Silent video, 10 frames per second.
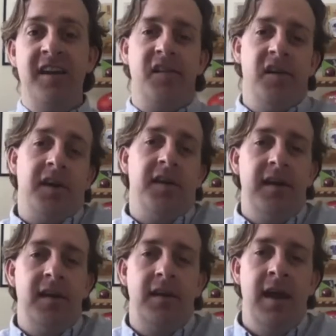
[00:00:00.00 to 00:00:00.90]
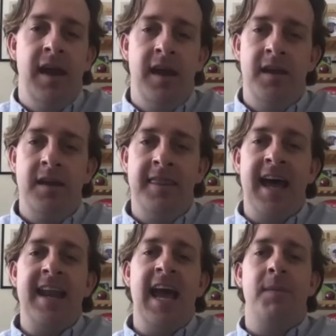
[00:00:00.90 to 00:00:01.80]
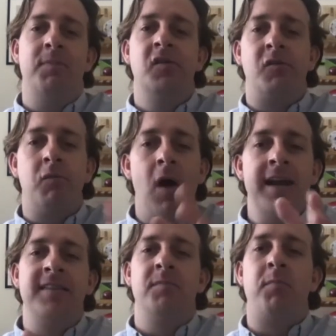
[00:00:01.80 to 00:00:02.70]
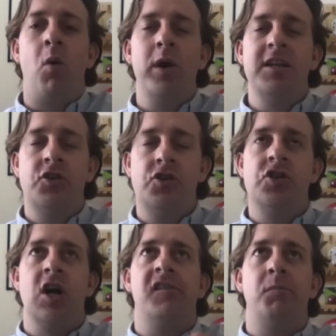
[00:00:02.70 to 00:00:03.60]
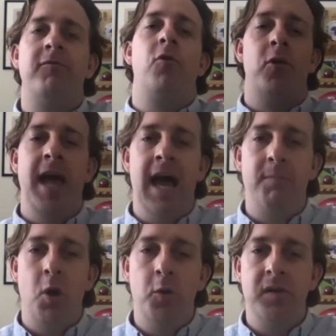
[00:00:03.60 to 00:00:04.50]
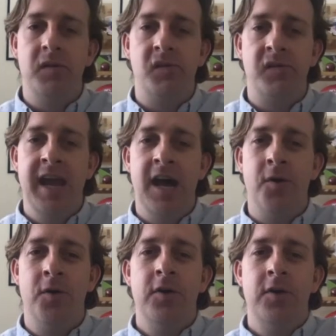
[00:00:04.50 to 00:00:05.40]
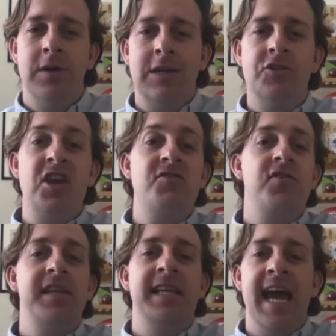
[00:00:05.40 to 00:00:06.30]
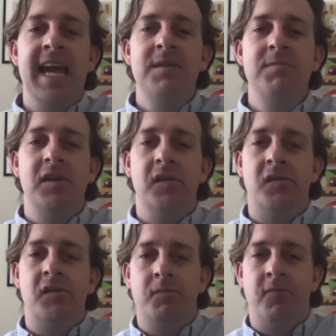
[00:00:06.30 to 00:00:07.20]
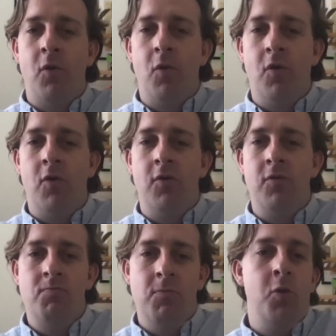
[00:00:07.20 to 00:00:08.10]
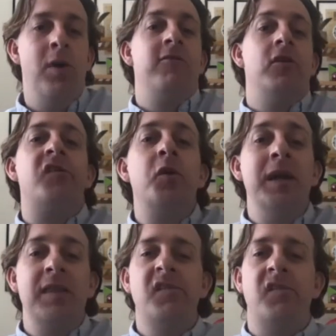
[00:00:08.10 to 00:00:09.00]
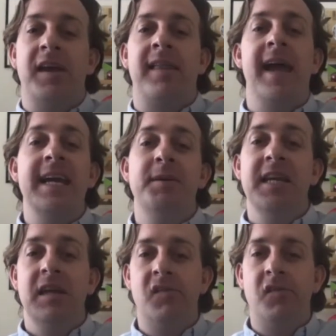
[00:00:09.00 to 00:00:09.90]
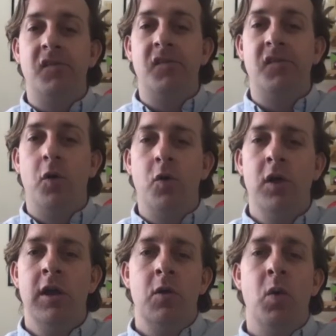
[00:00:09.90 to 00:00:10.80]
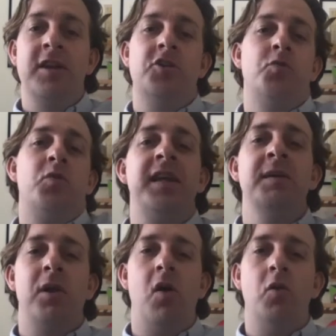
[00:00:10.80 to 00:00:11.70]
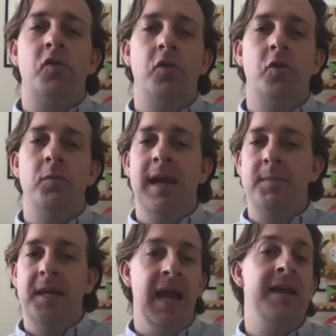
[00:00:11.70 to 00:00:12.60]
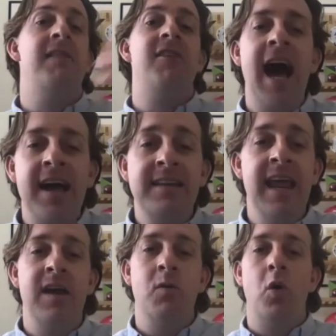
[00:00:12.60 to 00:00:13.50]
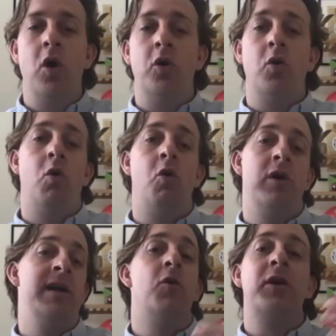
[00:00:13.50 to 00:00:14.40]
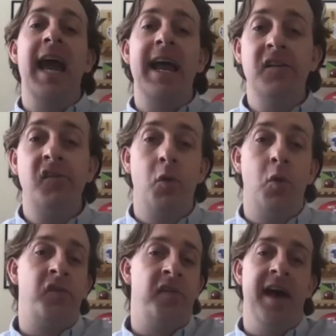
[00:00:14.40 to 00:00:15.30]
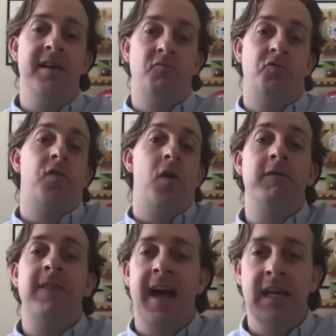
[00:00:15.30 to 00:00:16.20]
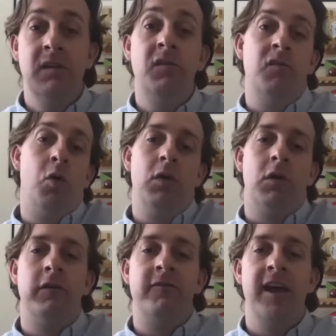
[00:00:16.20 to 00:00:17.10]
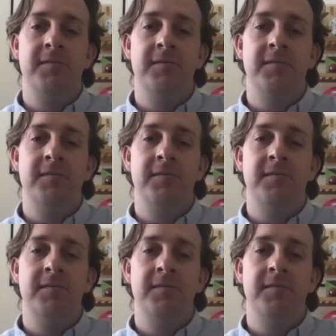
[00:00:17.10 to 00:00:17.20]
a click, and that happens right at the point just before an app opens. Now, generally, the aim is for whoever is doing this to claim the install, when it should really belong to maybe another ad network or an organic source that drove that install or event.